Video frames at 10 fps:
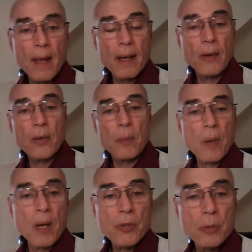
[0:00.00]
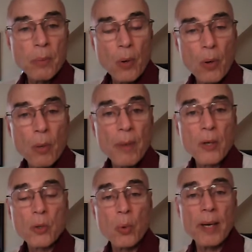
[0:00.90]
And the Apostle Paul
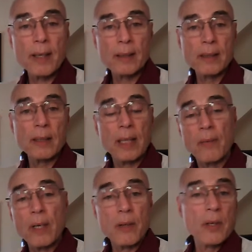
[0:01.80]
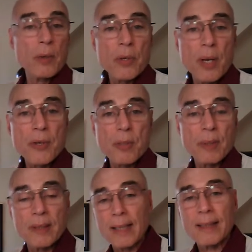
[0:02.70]
makes quite clear, even in the New
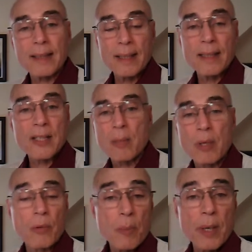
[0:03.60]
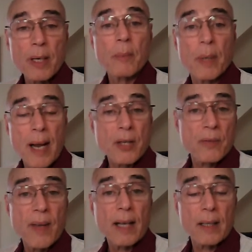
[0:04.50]
Testament, not that it needs to be repeated, but
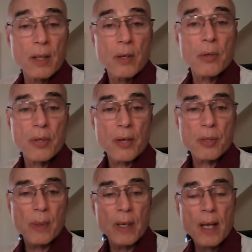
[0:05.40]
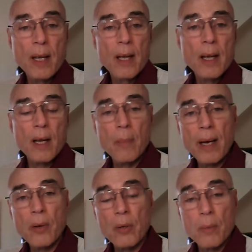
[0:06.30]
as a fact in the New Testament,
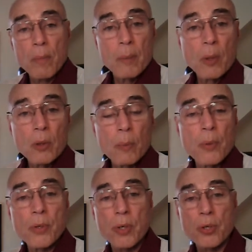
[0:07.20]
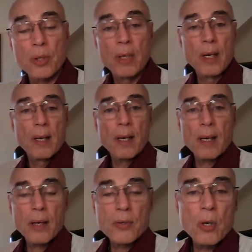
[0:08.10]
about the biblical position
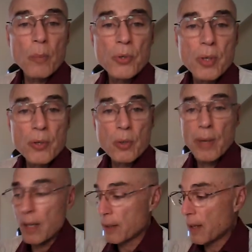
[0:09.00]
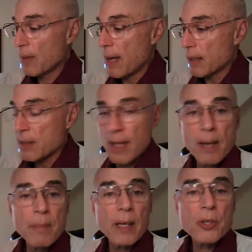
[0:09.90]
against homosexuality. That's
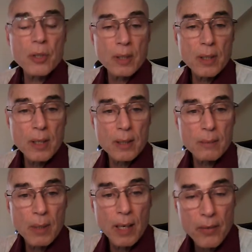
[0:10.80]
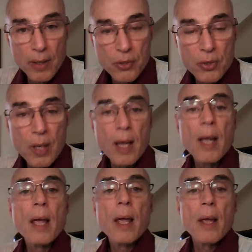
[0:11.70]
not mentioned in here by this
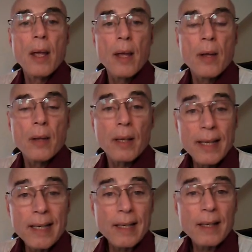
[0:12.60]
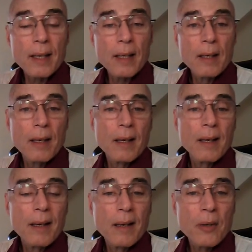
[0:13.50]
leading
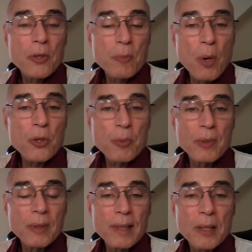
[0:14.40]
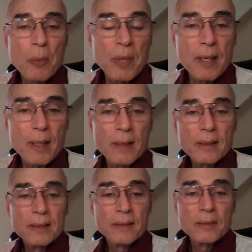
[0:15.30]
spokesman in the
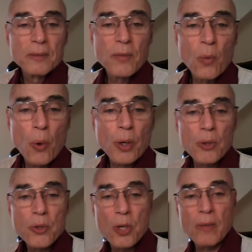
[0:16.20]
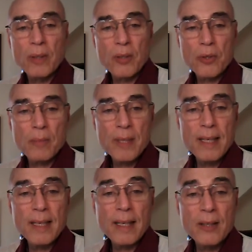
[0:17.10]
media for conservatism.
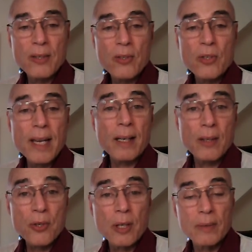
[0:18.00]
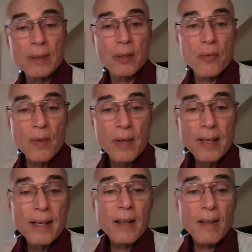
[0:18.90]
He is a conservative.
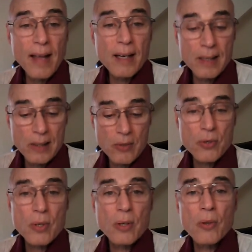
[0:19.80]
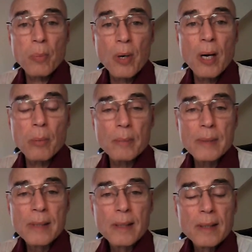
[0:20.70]
That is the problem.